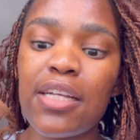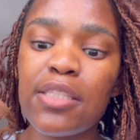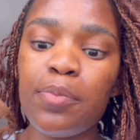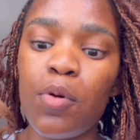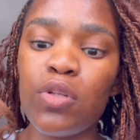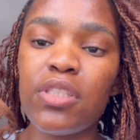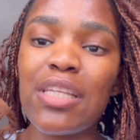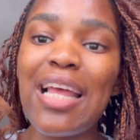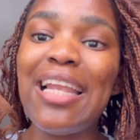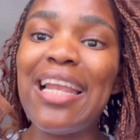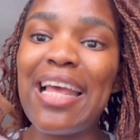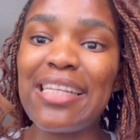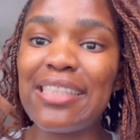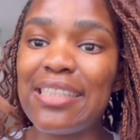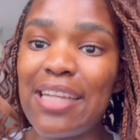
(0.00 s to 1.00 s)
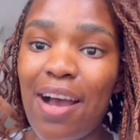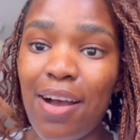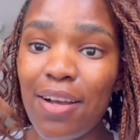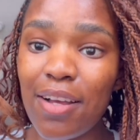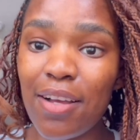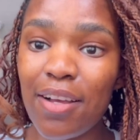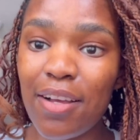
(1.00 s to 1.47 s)
spots less
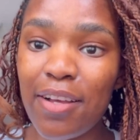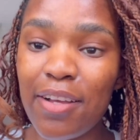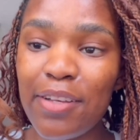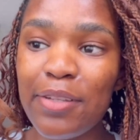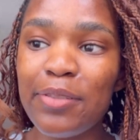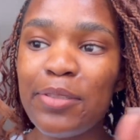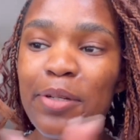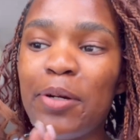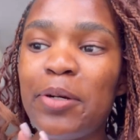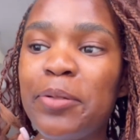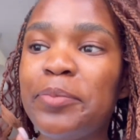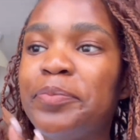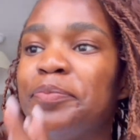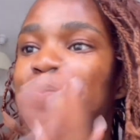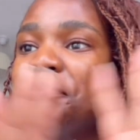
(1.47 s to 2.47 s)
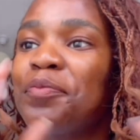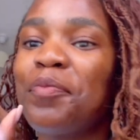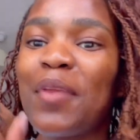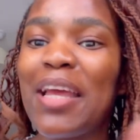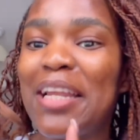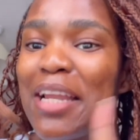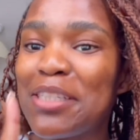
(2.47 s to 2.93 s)
dark. So
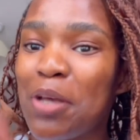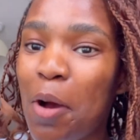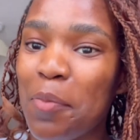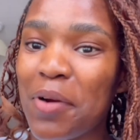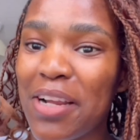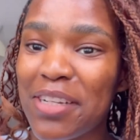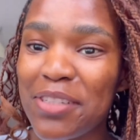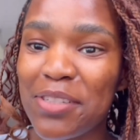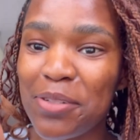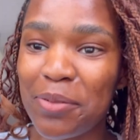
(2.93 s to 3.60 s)
let's hop right into